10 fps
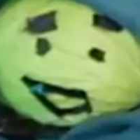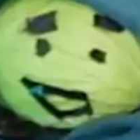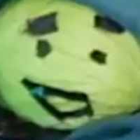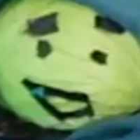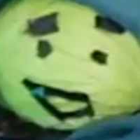
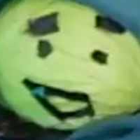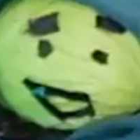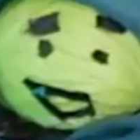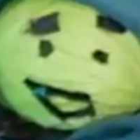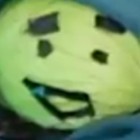
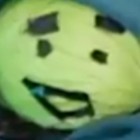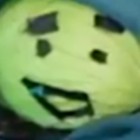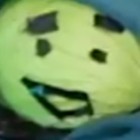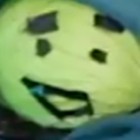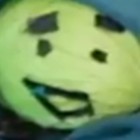
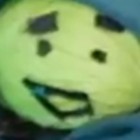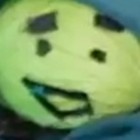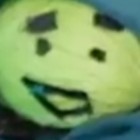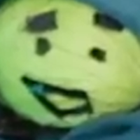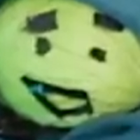
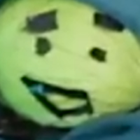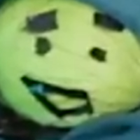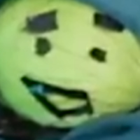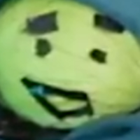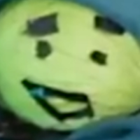
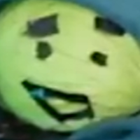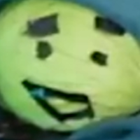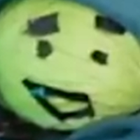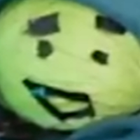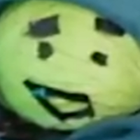
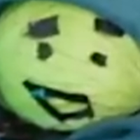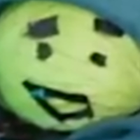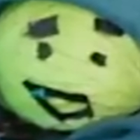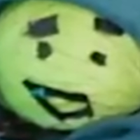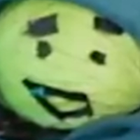
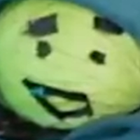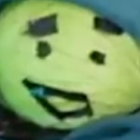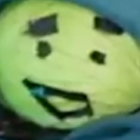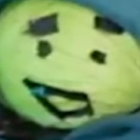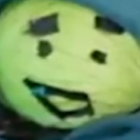
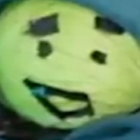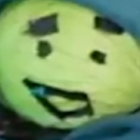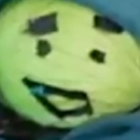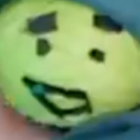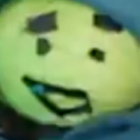
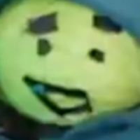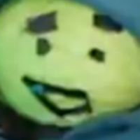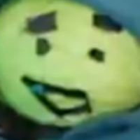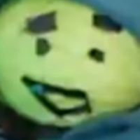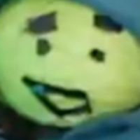
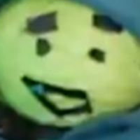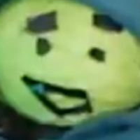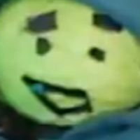The person shown says nothing.